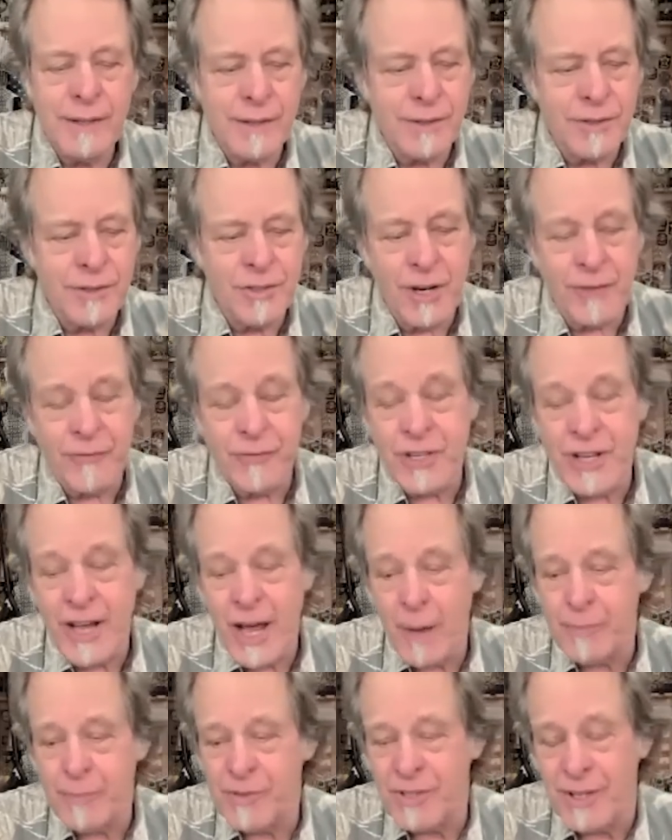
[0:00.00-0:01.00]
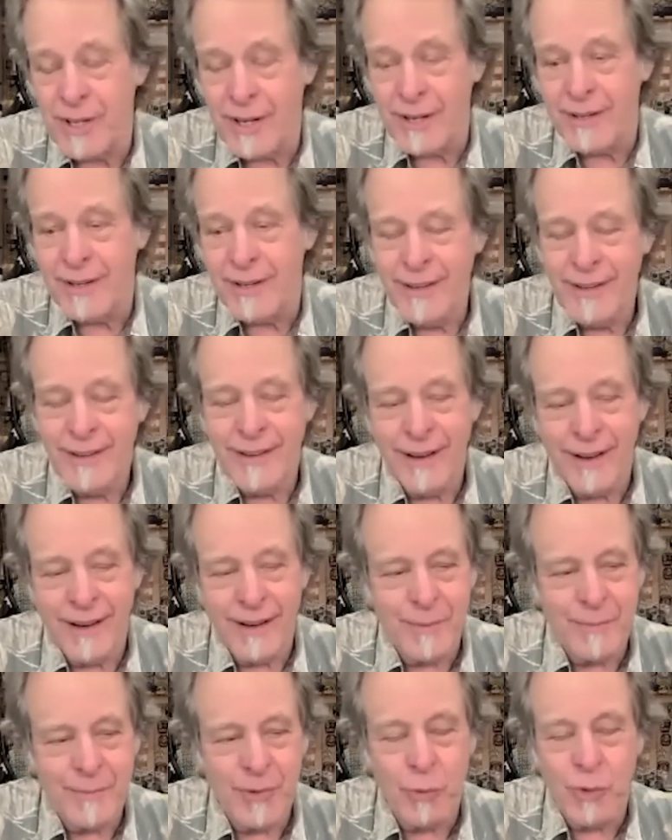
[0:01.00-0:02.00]
Jeffrey Epstein
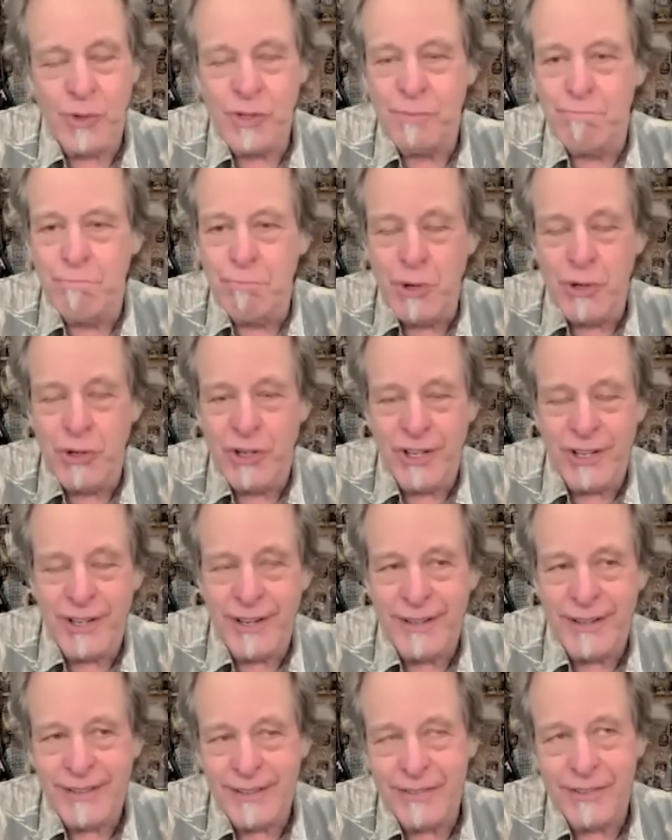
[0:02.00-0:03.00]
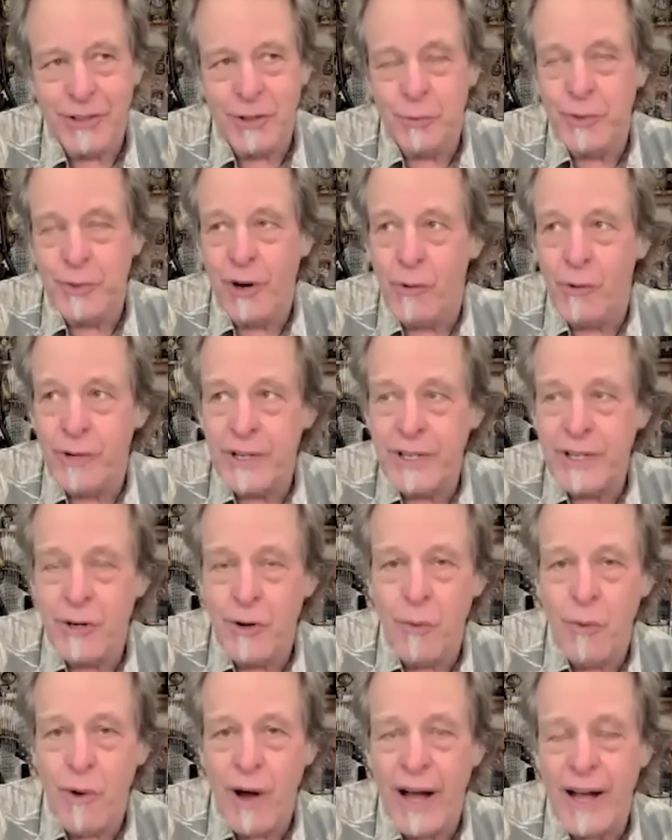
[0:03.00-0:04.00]
was murdered, even though we already
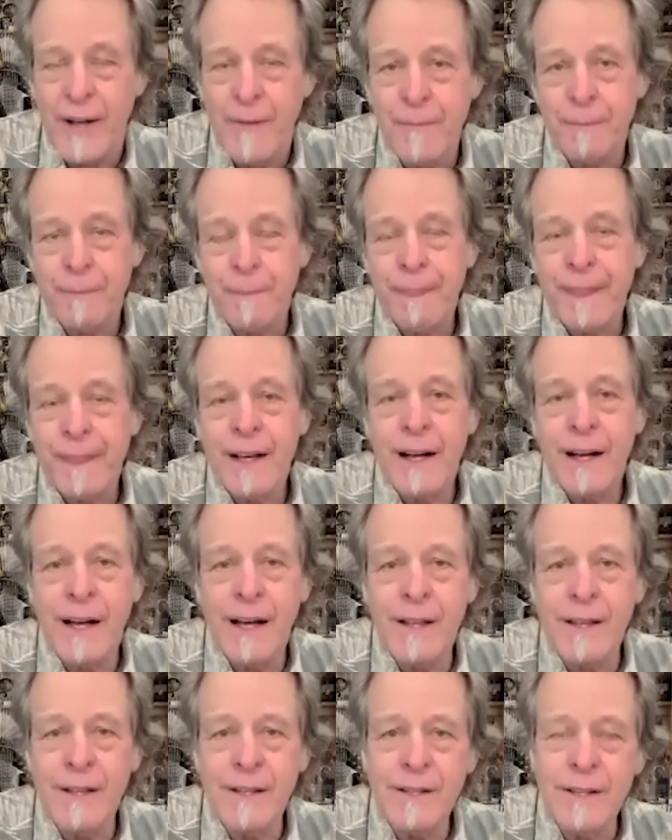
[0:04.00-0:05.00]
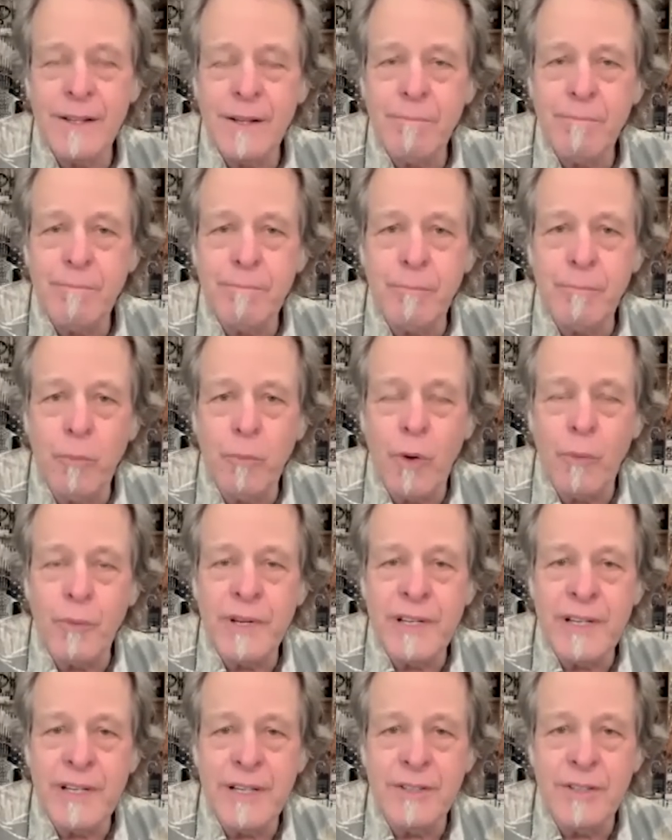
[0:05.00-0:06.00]
know why. What
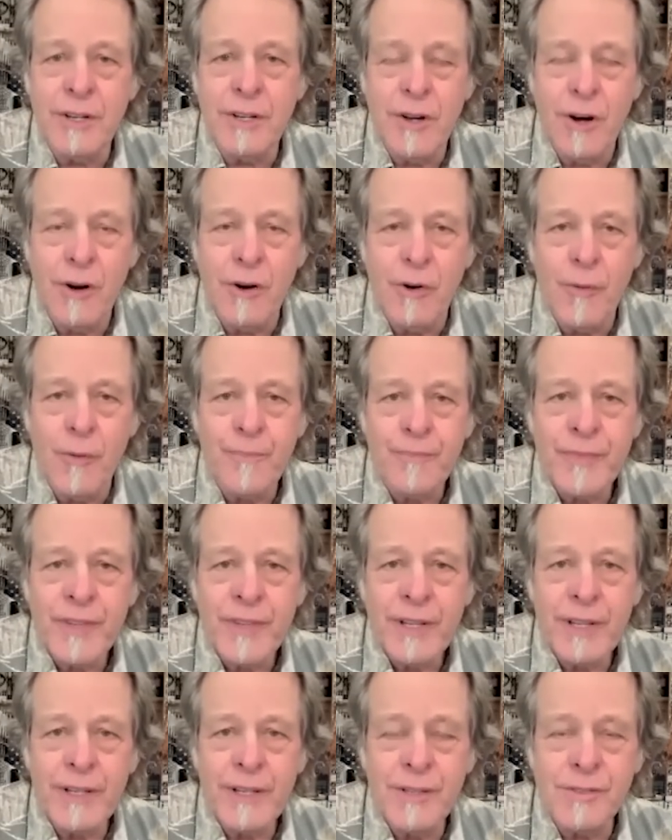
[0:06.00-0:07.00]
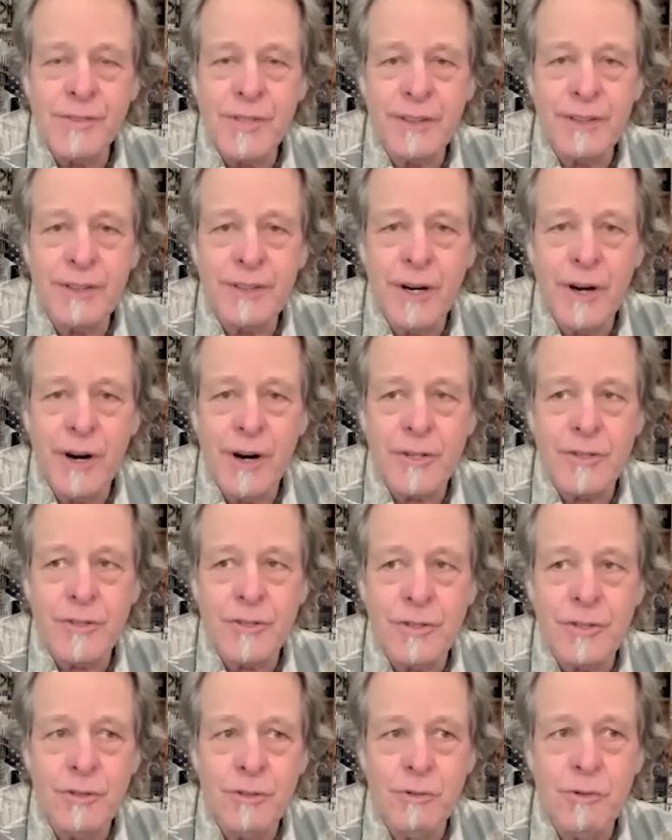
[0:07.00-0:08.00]
we need to know is that there are
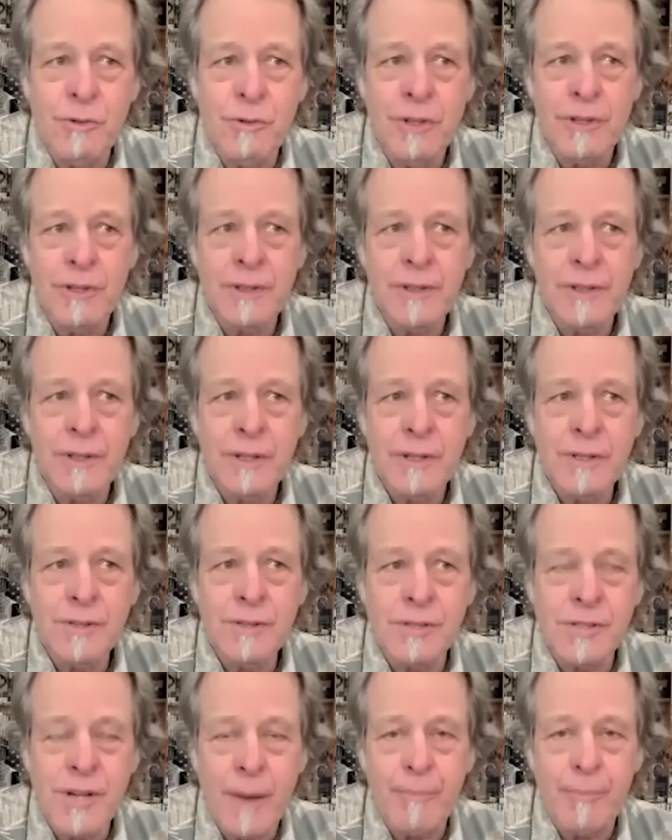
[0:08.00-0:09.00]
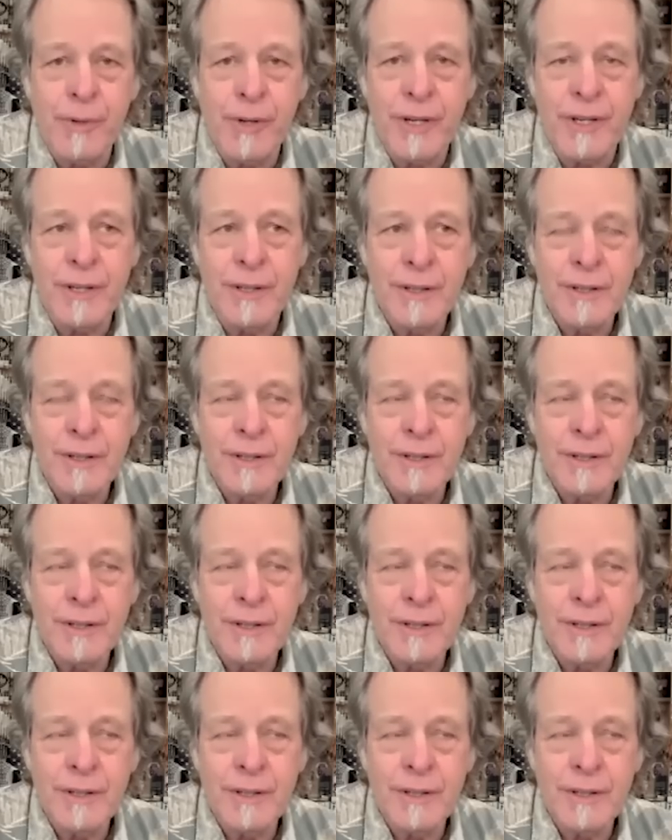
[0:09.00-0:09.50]
two separate,